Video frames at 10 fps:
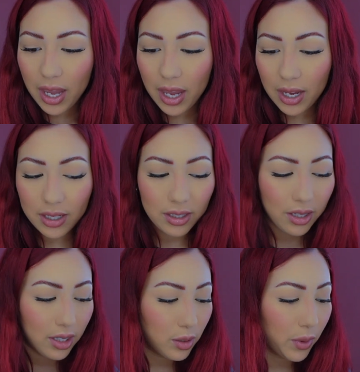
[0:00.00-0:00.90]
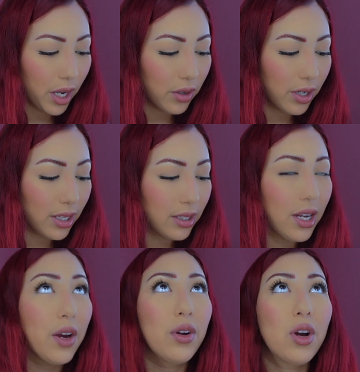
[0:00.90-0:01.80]
and this planner is an
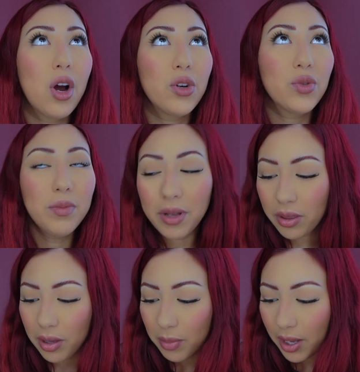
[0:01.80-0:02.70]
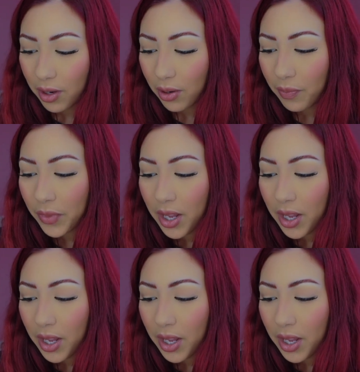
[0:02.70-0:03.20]
Erin Condren monthly planner.